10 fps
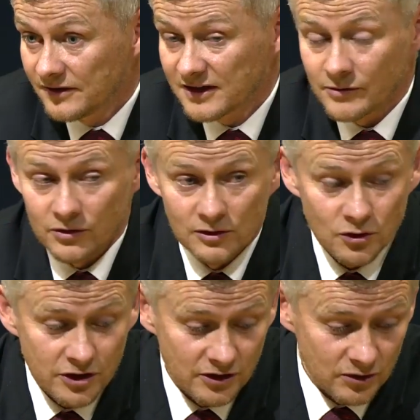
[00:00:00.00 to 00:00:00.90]
think we're
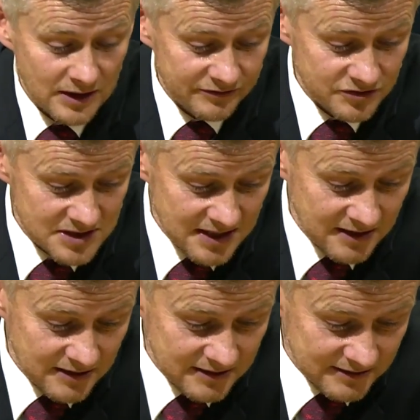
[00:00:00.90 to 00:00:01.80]
unlucky, though, I have to
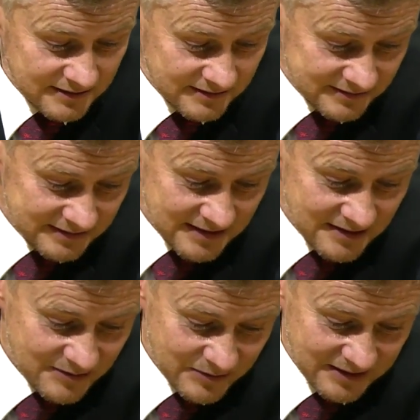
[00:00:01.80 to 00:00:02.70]
say,
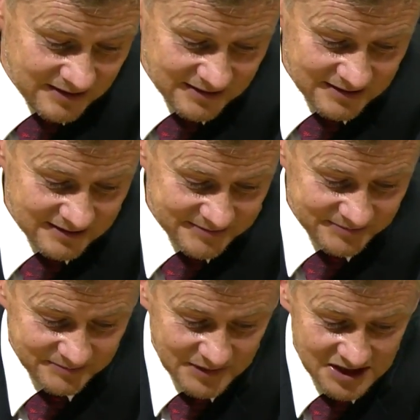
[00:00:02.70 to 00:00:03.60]
with
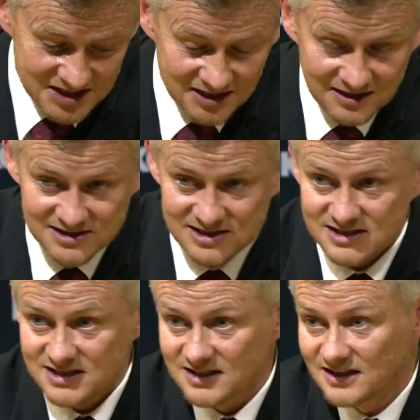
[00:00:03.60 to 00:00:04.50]

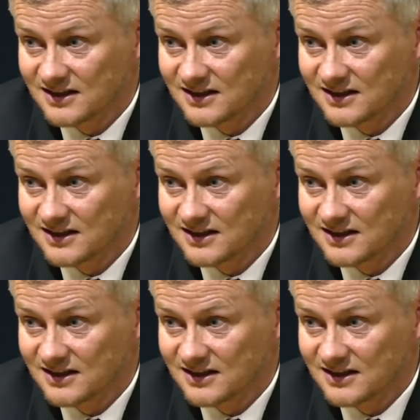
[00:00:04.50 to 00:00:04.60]
Martial's